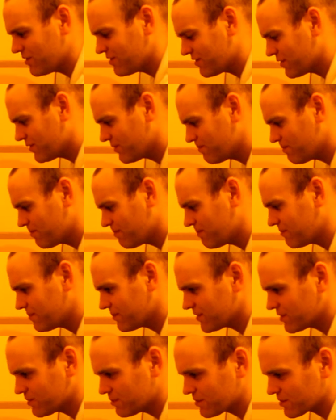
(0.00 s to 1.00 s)
if you
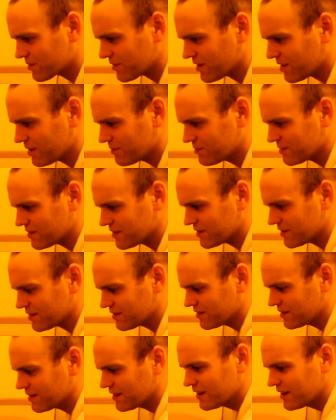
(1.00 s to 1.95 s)
subscribe to